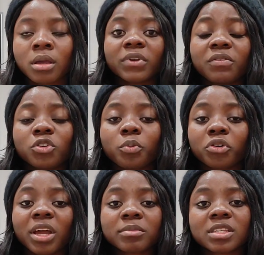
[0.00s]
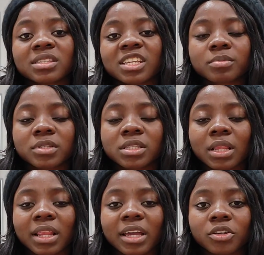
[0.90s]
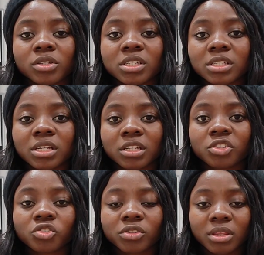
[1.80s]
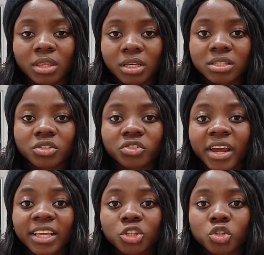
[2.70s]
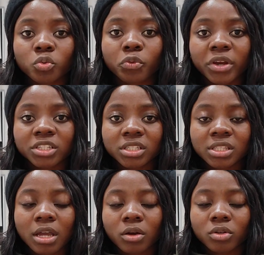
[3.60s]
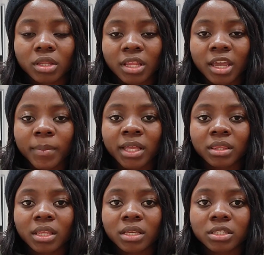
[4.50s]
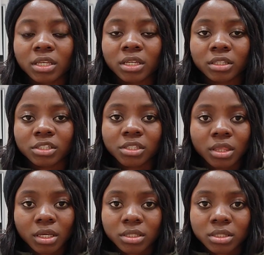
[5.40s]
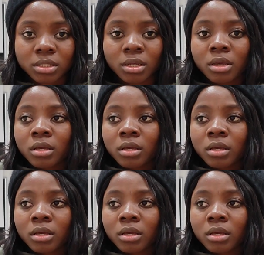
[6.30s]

If your program says explicitly that you need English tests, try to register on time and take the English tests,